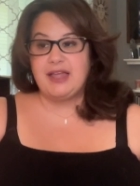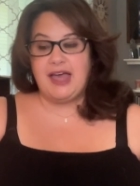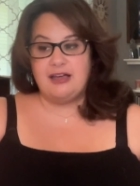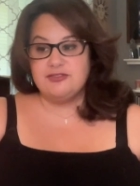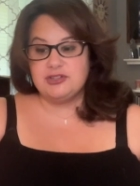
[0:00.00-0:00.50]

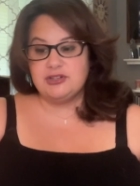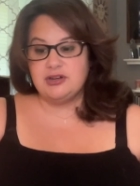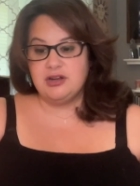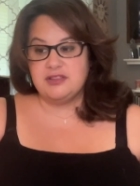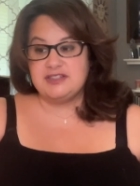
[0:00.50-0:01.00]

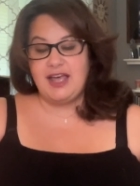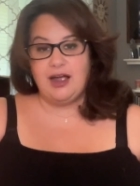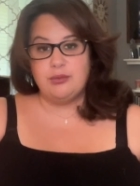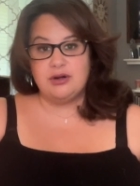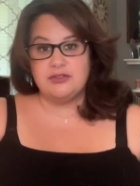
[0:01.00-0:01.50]
After the
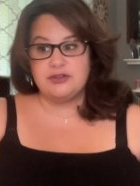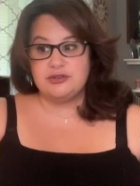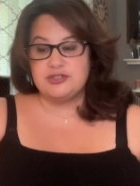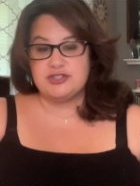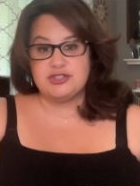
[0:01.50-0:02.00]
tower,
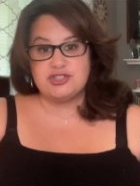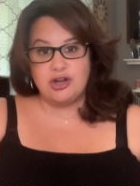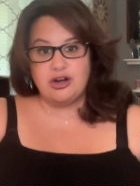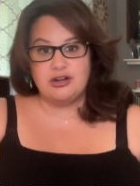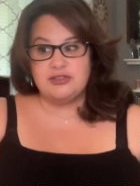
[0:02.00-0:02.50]
there's the
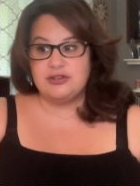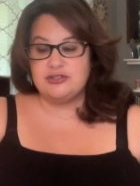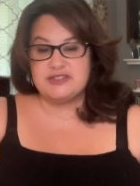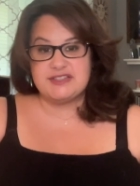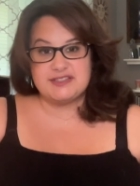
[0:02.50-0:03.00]
star,
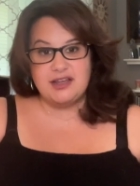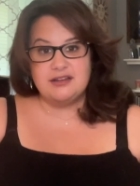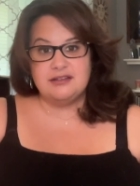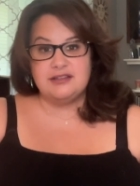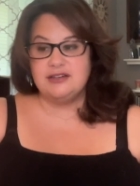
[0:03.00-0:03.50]
there's the
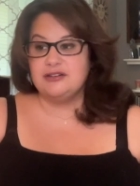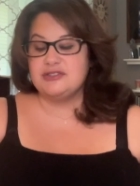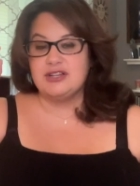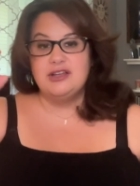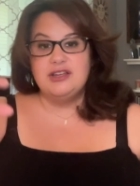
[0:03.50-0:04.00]
sun, there's,